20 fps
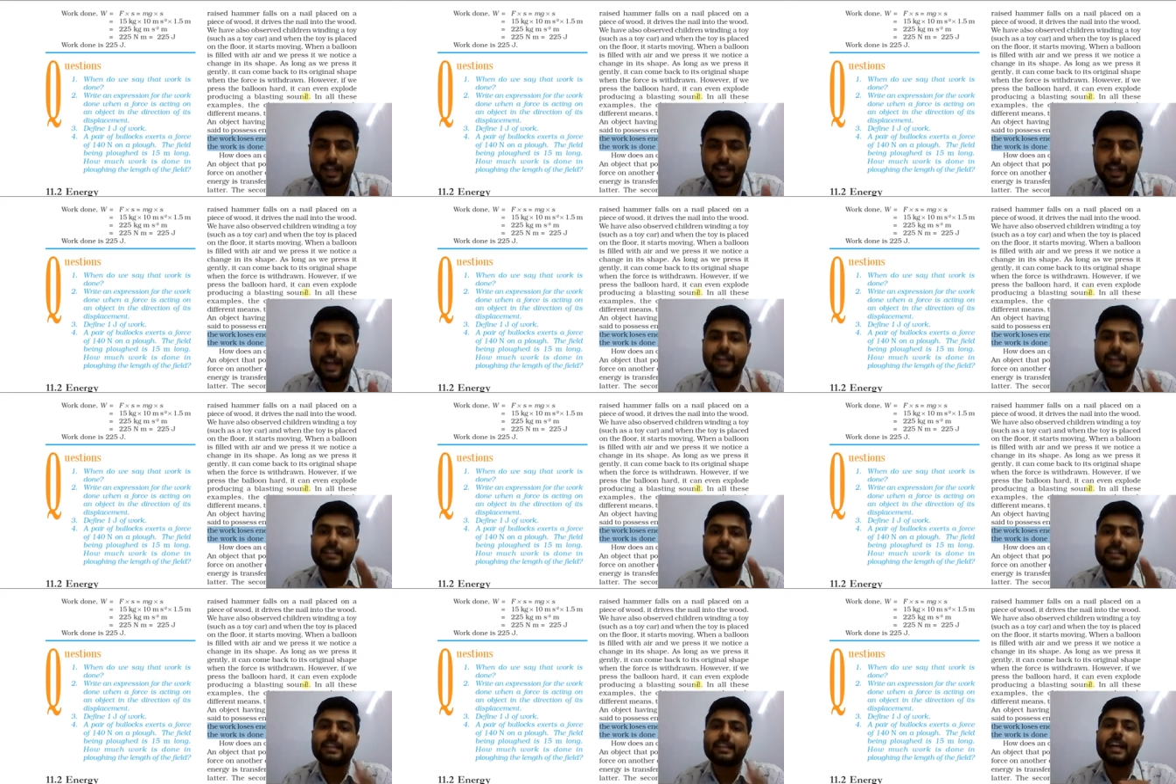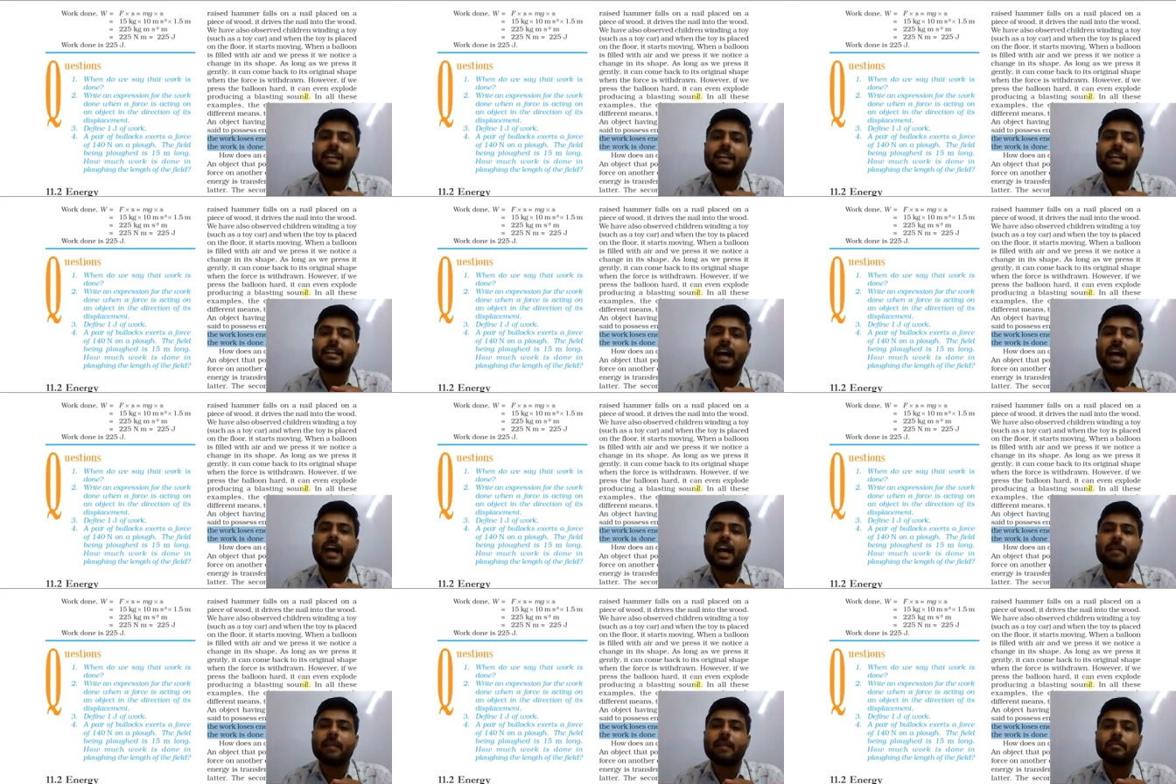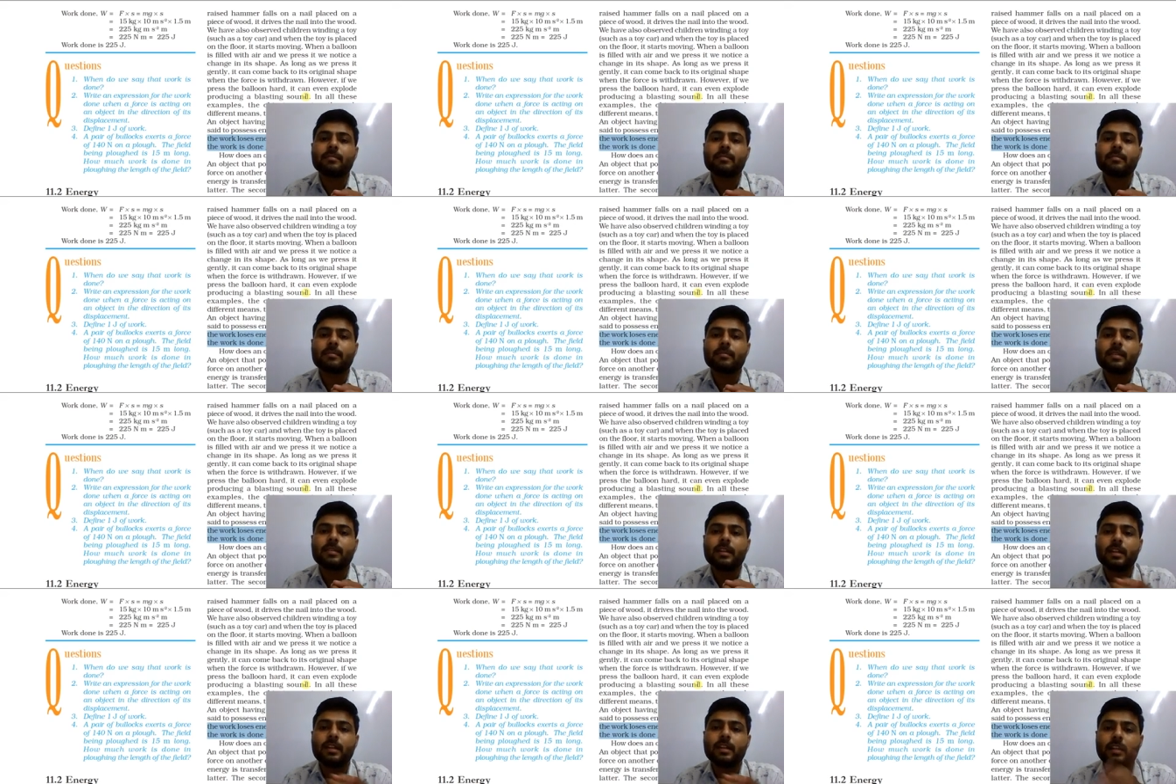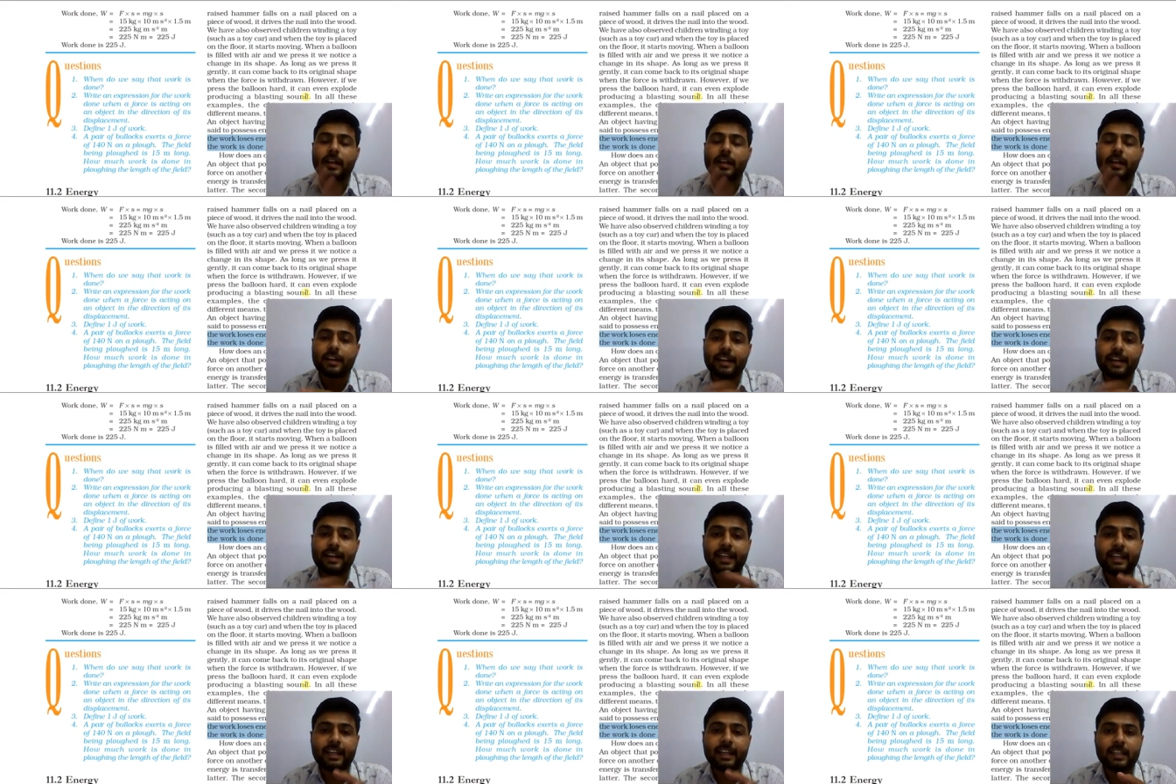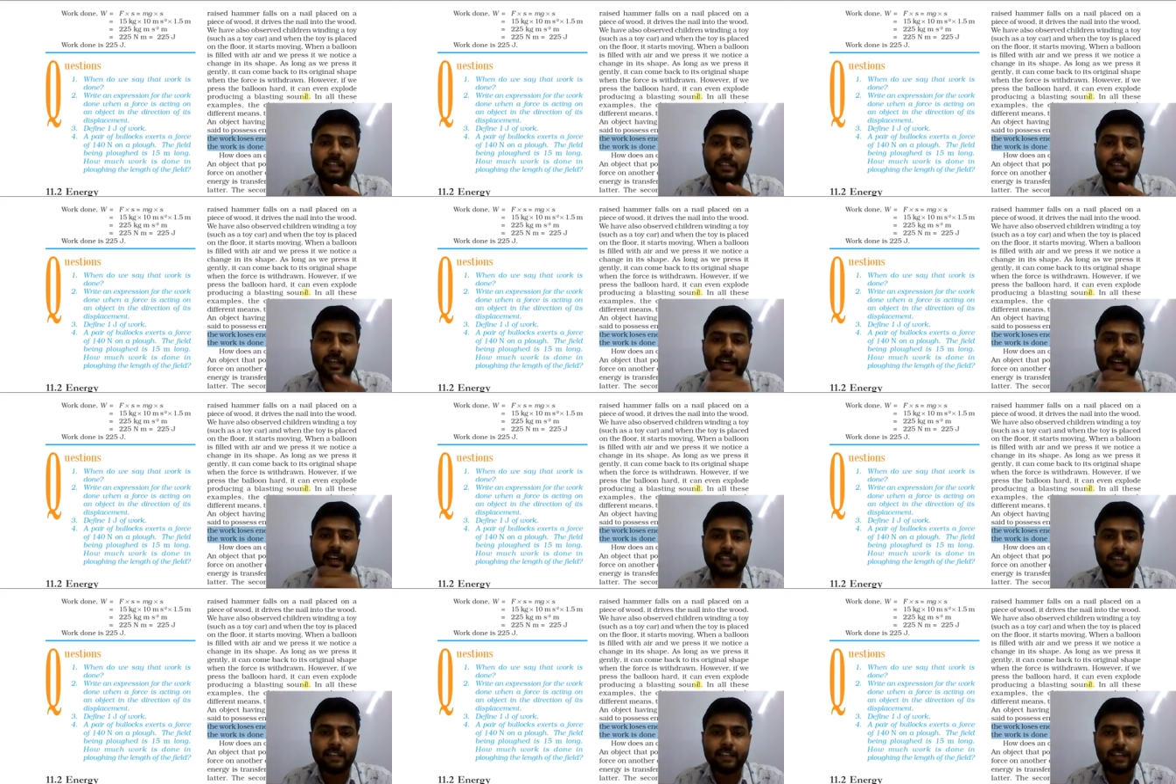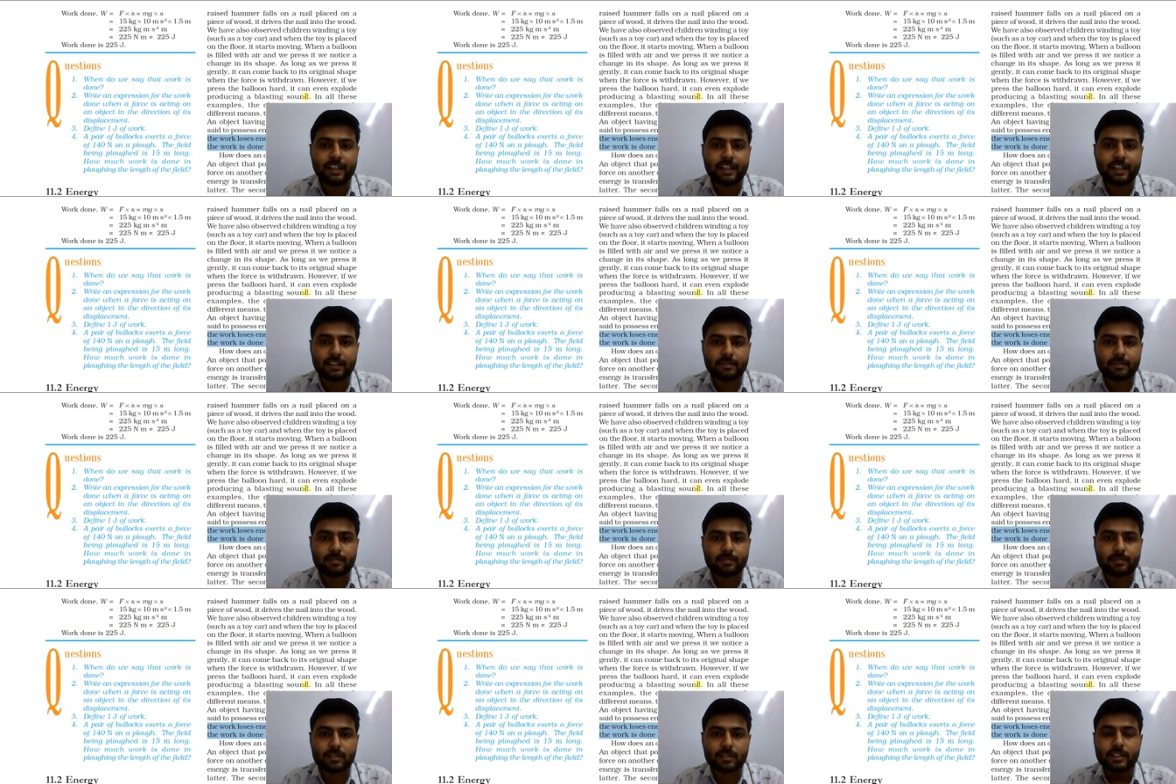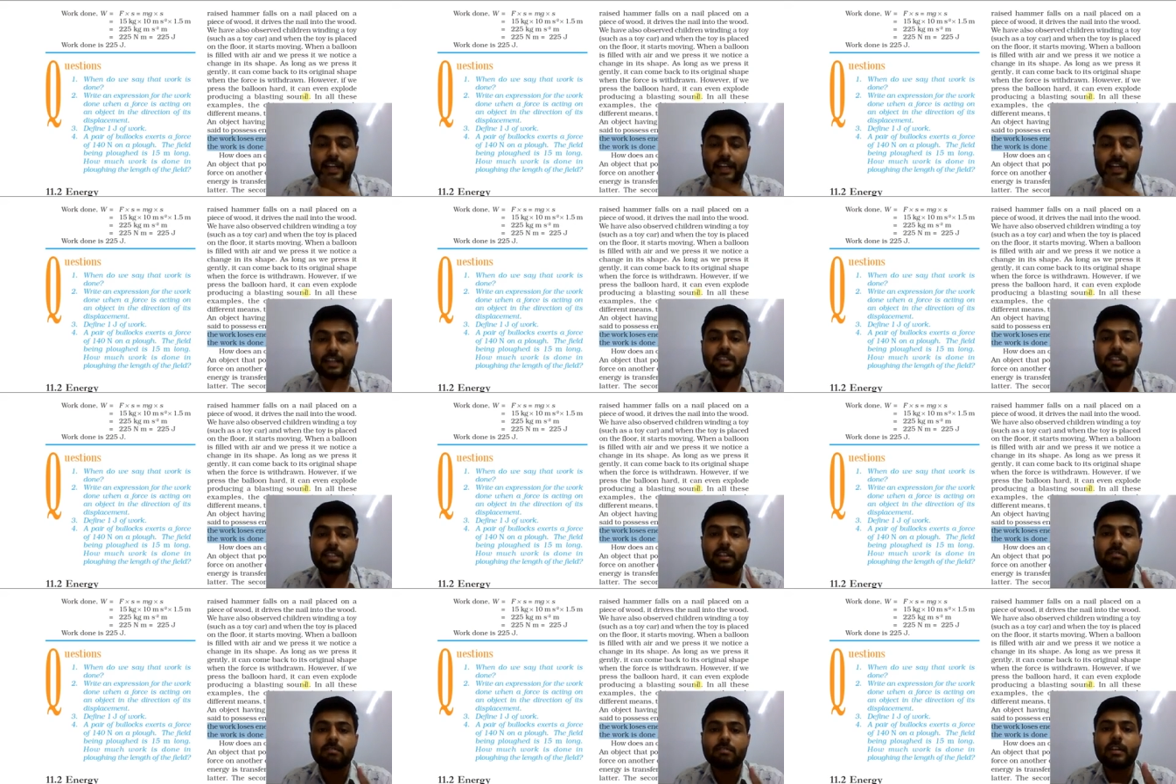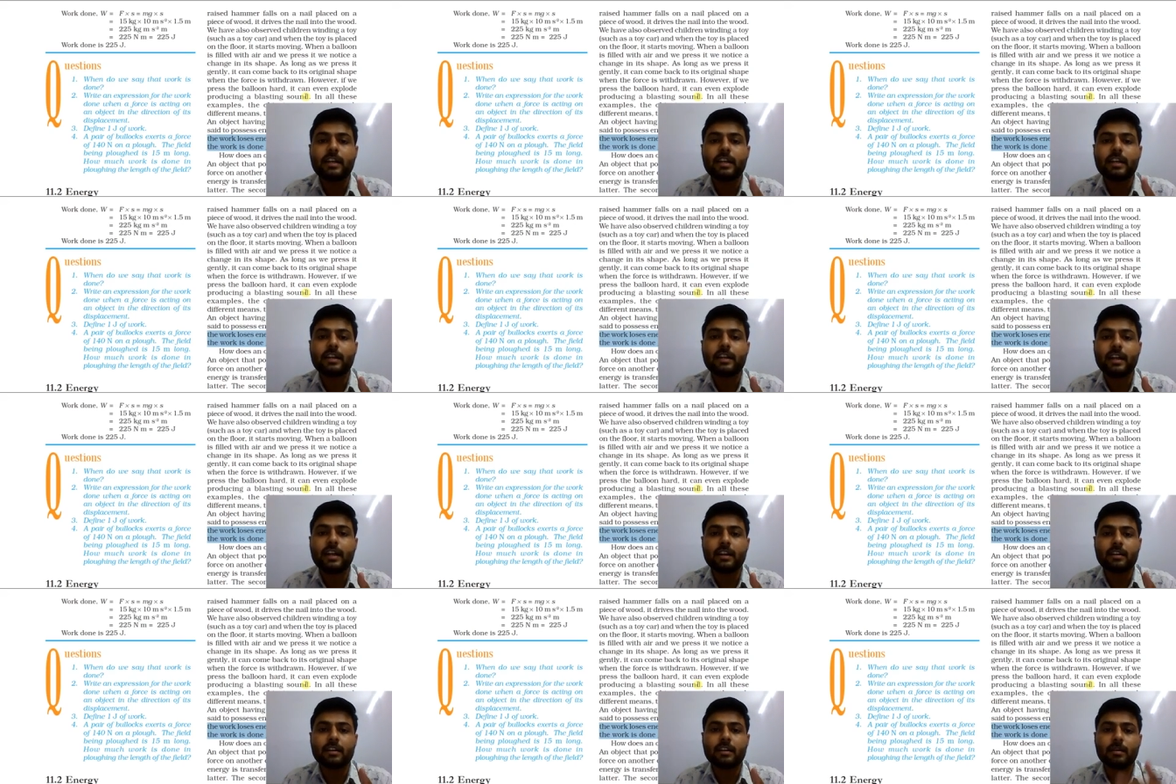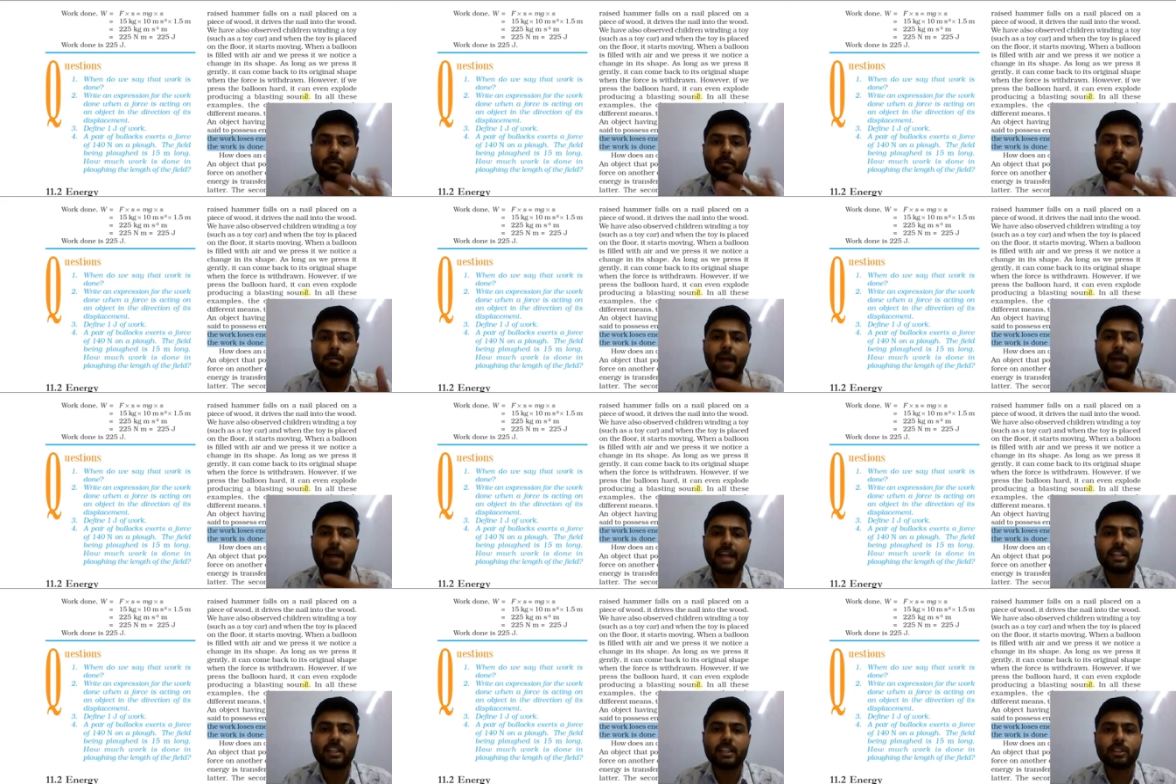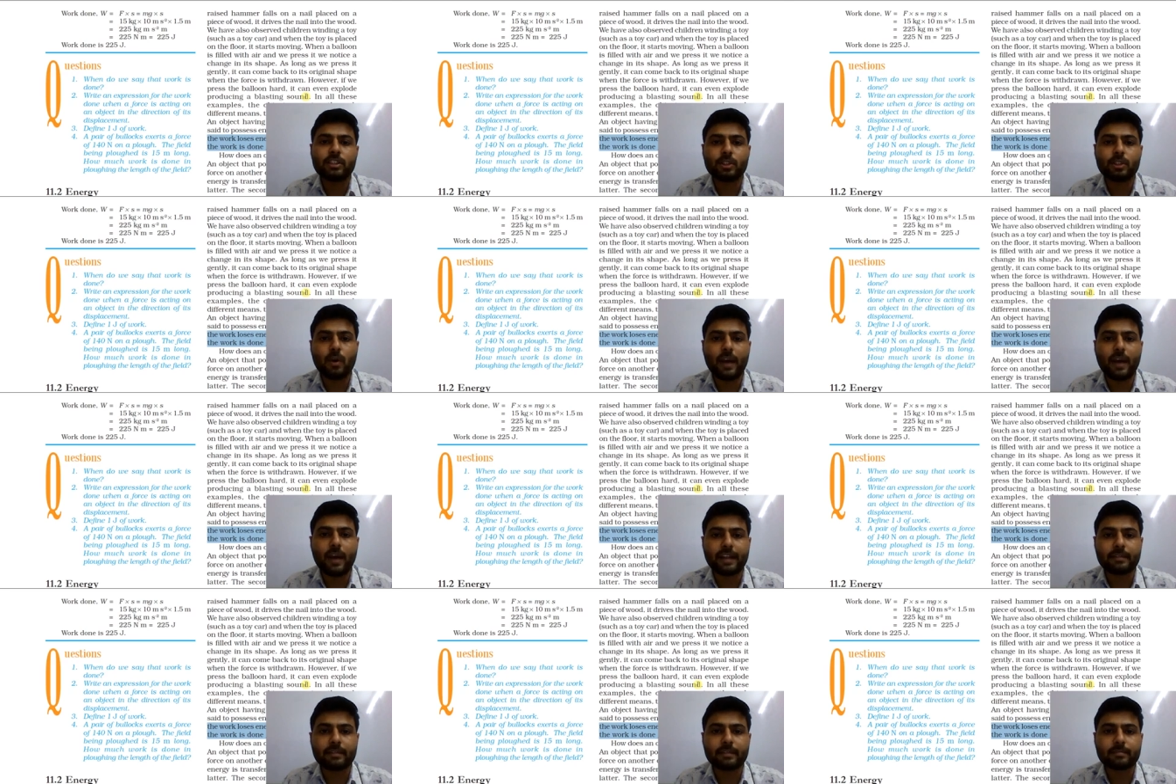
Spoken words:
At that time, running is an activity. That is a work done by this toy.